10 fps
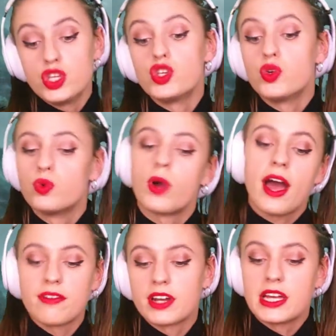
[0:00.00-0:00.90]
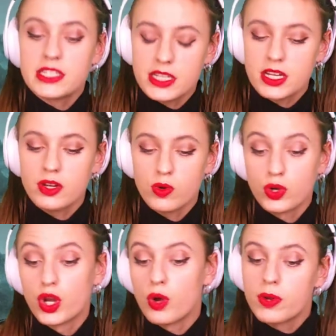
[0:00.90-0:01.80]
you have an idea or
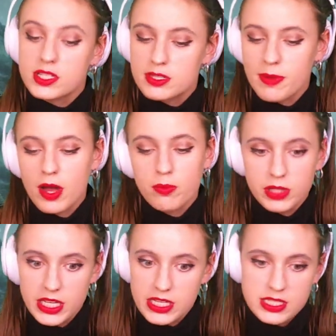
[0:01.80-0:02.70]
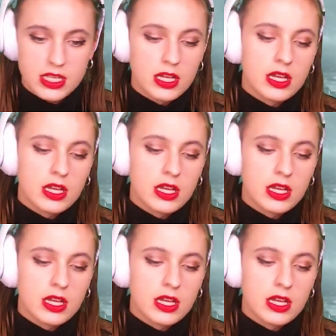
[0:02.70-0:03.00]
know what it's about, please